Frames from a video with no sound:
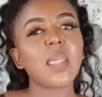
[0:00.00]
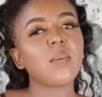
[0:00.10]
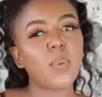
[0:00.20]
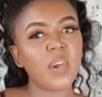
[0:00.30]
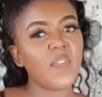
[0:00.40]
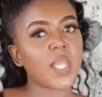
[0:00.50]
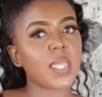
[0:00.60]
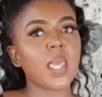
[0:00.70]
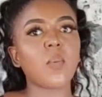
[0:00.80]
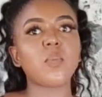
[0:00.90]
The
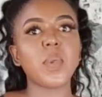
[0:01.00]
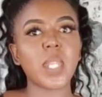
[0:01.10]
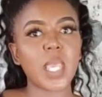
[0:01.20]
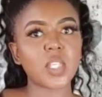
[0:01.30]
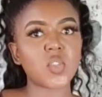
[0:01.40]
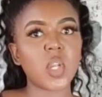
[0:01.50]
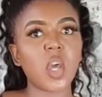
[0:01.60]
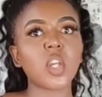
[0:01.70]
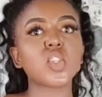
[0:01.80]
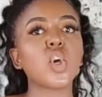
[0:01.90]
perfect thing would be an extra
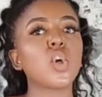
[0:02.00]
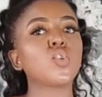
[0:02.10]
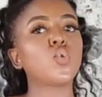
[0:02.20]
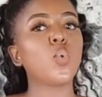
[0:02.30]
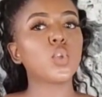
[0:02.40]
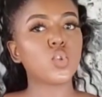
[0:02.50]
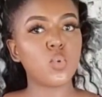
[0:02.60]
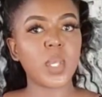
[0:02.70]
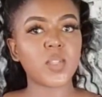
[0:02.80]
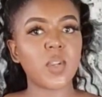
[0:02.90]
large to a
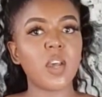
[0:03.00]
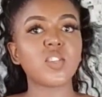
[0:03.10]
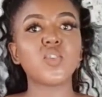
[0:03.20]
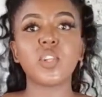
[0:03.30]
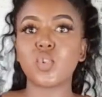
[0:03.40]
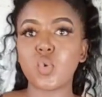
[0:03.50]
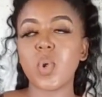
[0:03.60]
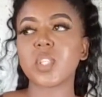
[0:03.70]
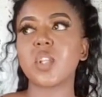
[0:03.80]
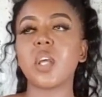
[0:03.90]
two extra large, not a
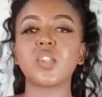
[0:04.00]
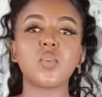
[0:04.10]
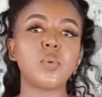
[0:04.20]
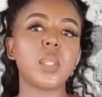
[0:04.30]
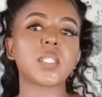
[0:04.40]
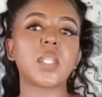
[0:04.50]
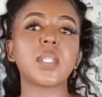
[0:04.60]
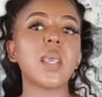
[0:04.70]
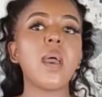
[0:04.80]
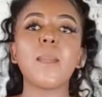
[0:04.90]
two extra large to three extra
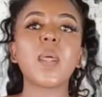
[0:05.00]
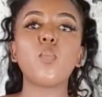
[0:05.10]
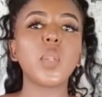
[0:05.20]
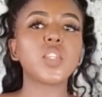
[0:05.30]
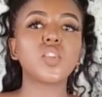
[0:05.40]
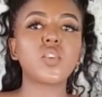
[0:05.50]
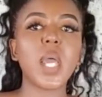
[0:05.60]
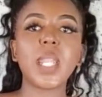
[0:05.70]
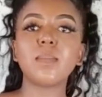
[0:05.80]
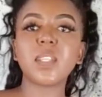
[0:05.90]
large. But I'm willing to
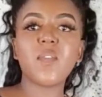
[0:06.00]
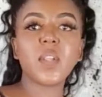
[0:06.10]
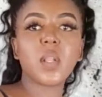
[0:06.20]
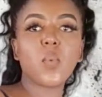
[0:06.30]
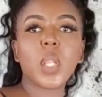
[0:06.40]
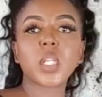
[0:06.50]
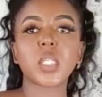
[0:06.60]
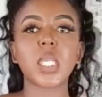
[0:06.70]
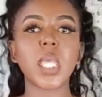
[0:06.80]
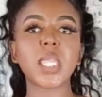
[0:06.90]
try, and I'm definitely willing
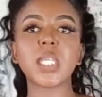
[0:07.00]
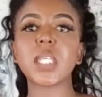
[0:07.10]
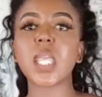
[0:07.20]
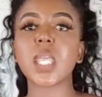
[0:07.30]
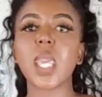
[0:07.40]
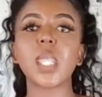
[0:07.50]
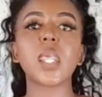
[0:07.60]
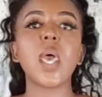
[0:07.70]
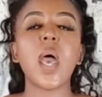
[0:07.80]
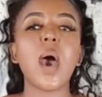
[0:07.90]
to get this
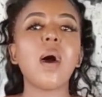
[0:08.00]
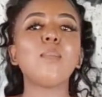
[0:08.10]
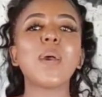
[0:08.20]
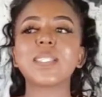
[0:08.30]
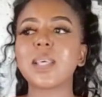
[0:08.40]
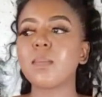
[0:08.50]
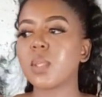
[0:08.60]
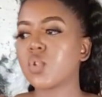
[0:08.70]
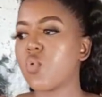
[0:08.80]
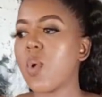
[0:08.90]
again um, as
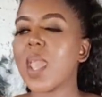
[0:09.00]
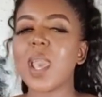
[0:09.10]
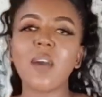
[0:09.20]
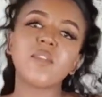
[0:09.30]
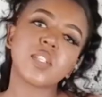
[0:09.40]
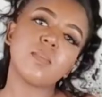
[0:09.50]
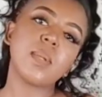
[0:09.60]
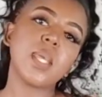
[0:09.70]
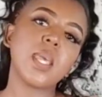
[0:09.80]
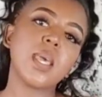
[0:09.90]
something to wear
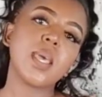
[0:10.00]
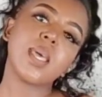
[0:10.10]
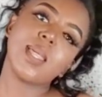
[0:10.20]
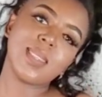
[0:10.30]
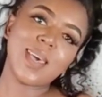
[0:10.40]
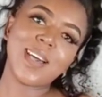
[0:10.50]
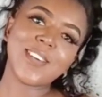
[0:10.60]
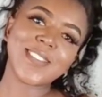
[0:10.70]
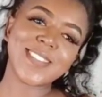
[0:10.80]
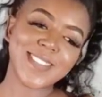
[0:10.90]
comfortably in the house.